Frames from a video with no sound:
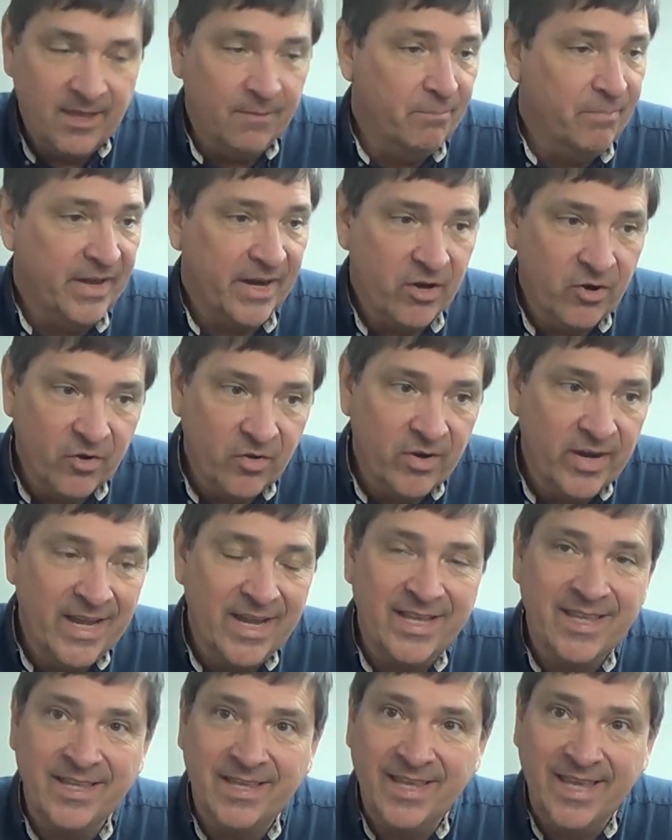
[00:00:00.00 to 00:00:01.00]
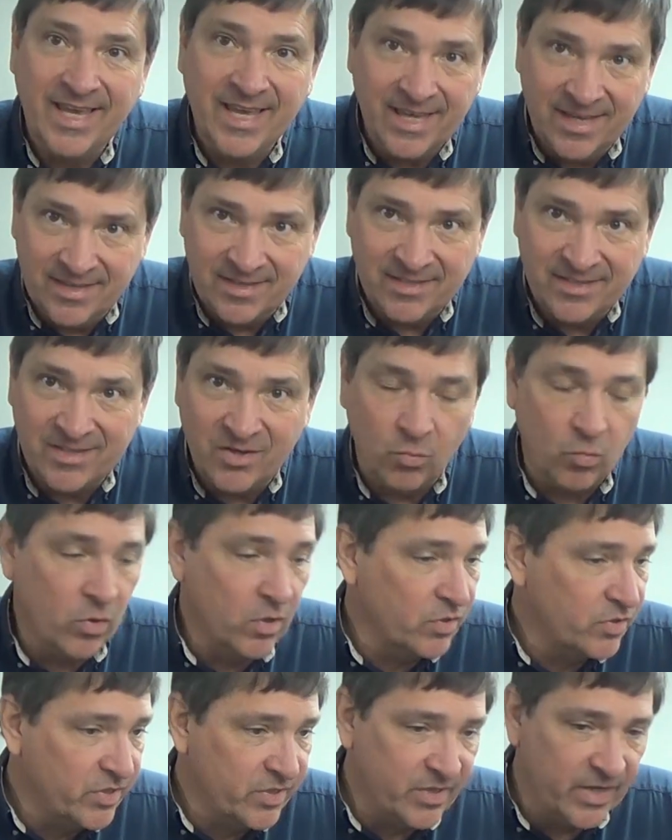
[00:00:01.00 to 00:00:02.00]
The bigger it is, the
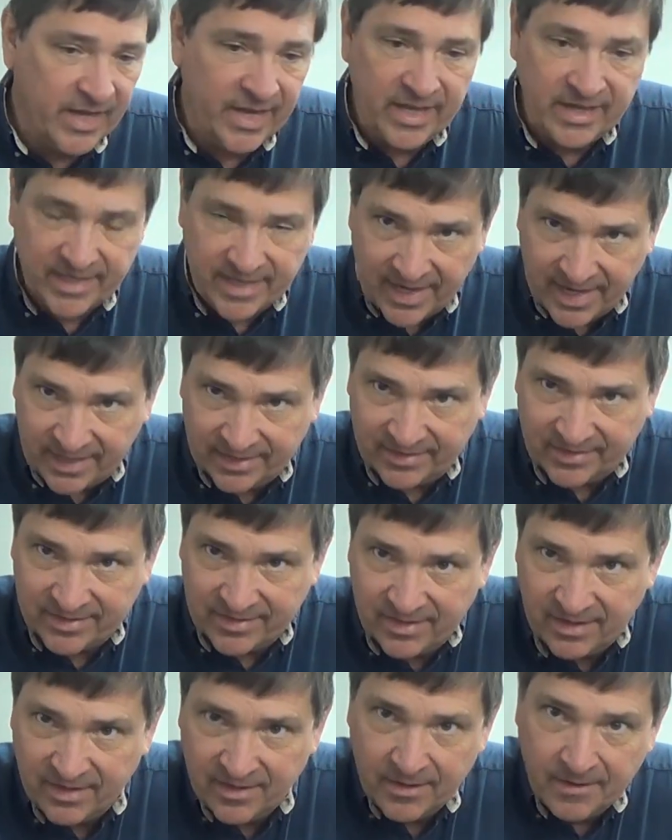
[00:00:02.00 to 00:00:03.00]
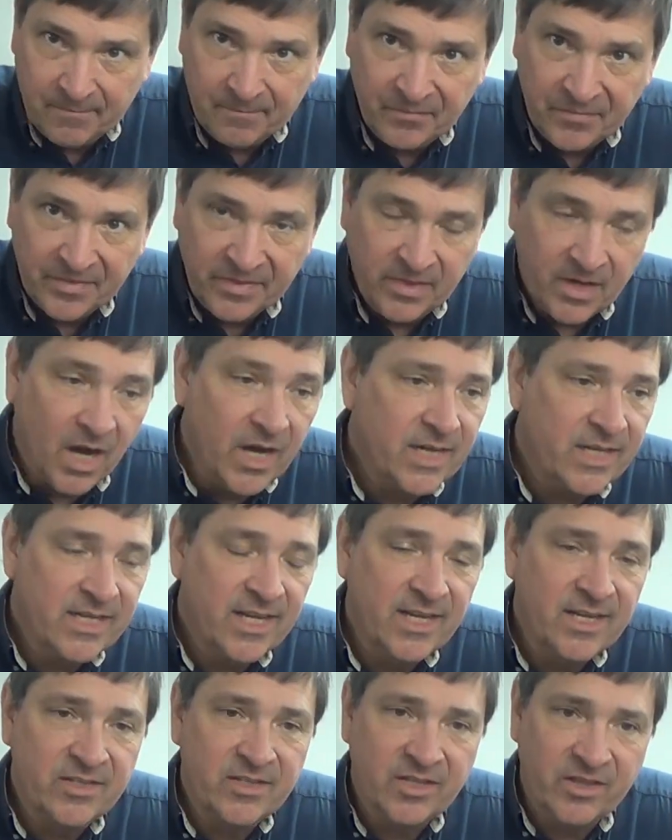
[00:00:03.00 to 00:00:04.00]
worse it gets.
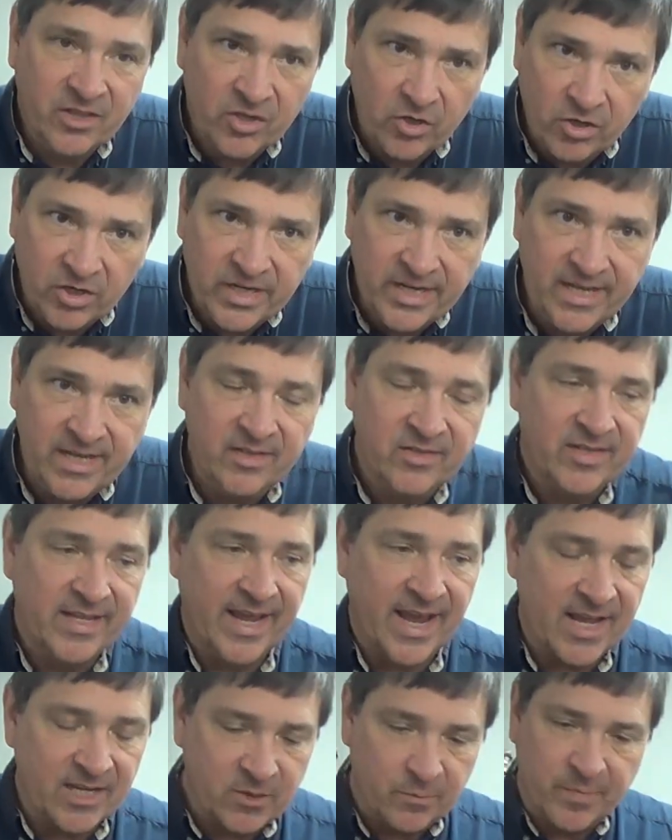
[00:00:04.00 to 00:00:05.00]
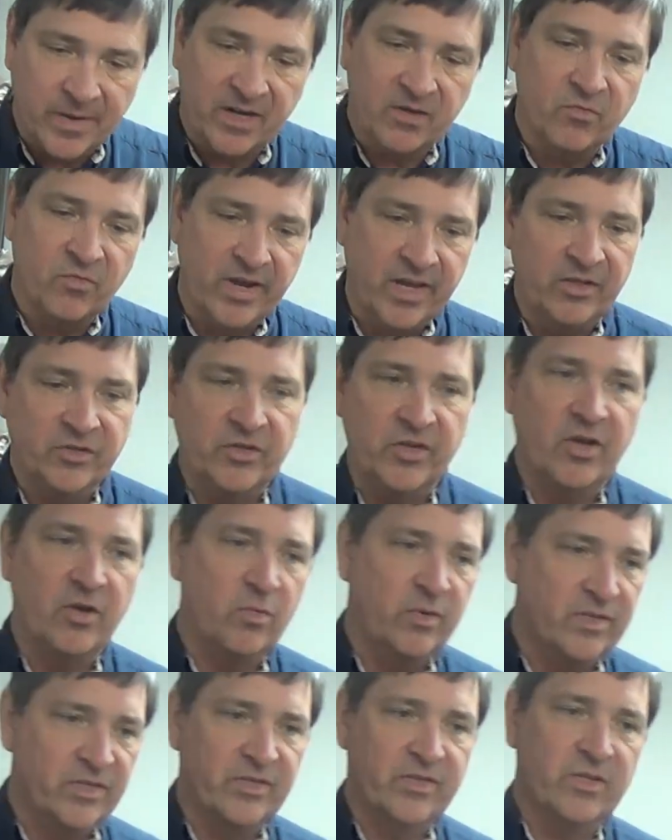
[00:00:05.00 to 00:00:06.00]
19s and 13s, the aspect
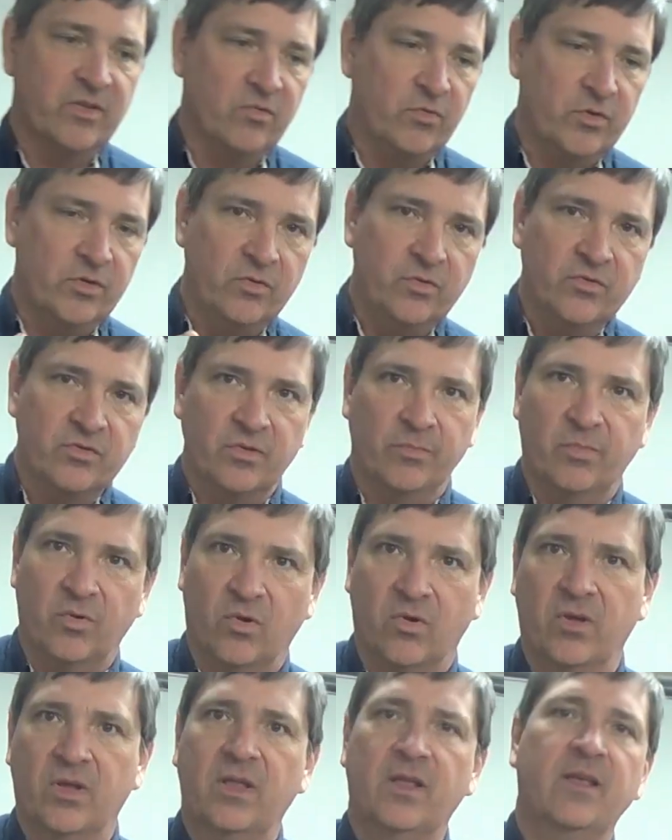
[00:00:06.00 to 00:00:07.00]
ratio is still usable.